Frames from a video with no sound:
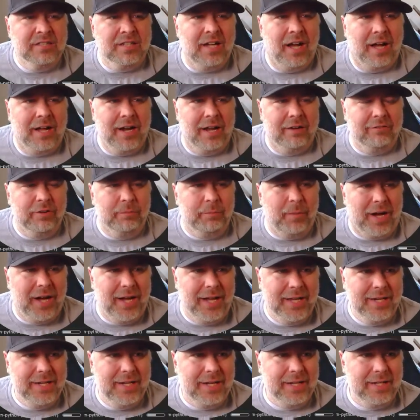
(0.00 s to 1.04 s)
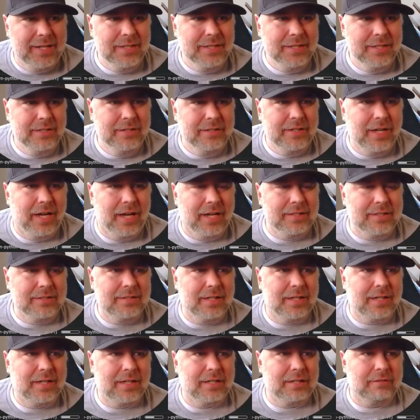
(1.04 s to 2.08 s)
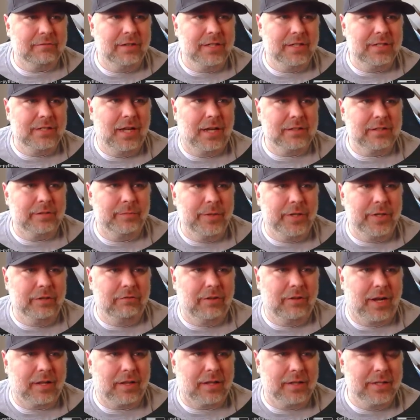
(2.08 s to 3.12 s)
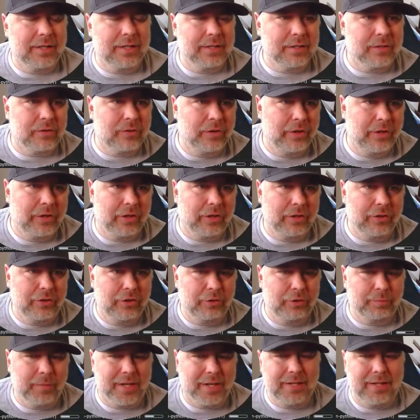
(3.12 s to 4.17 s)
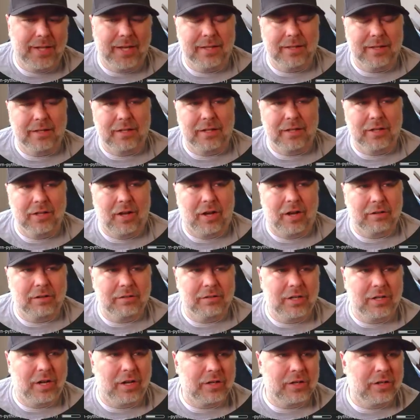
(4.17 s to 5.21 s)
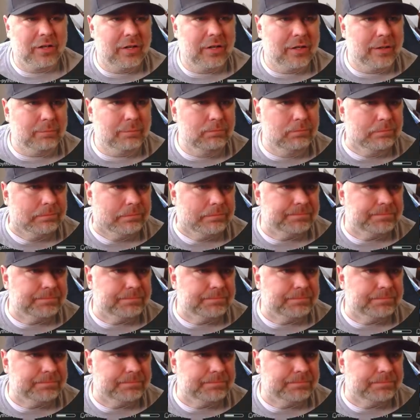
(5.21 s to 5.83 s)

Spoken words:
I never mind. You guys reaching out to me directly, or you can use my Daniel@Loughran.com.